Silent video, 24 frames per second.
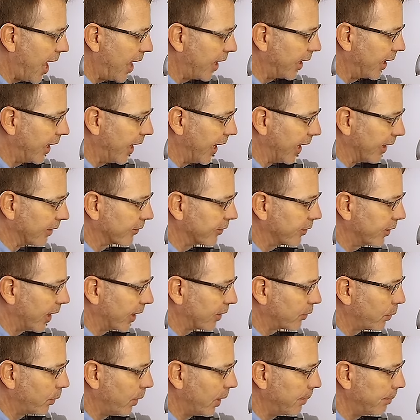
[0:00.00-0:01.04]
and an 8. So
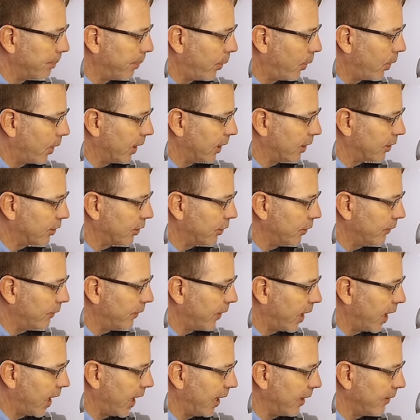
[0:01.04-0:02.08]
that's
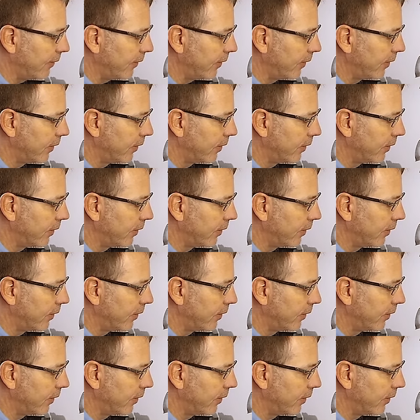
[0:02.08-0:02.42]
1.25.